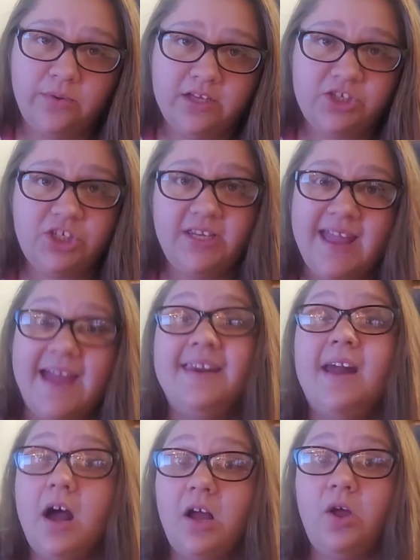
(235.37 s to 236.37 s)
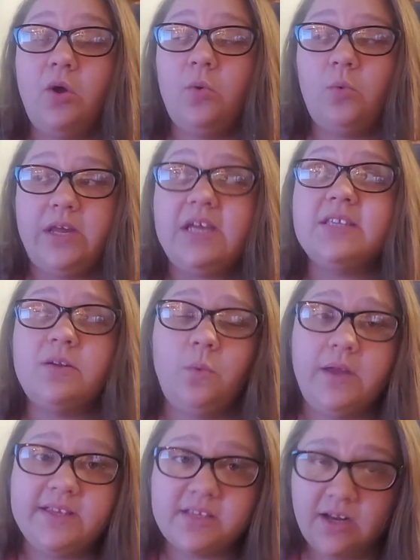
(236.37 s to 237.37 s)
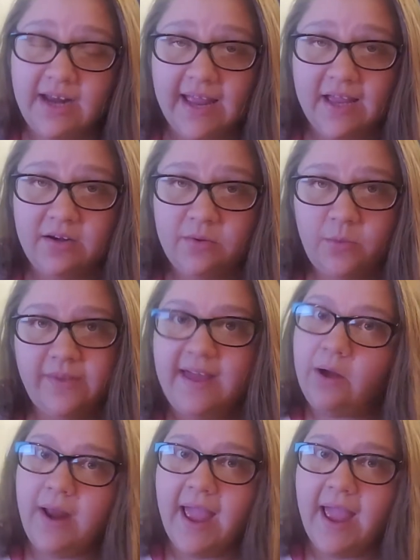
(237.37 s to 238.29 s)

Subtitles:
that she cannot go weeks and weeks on end without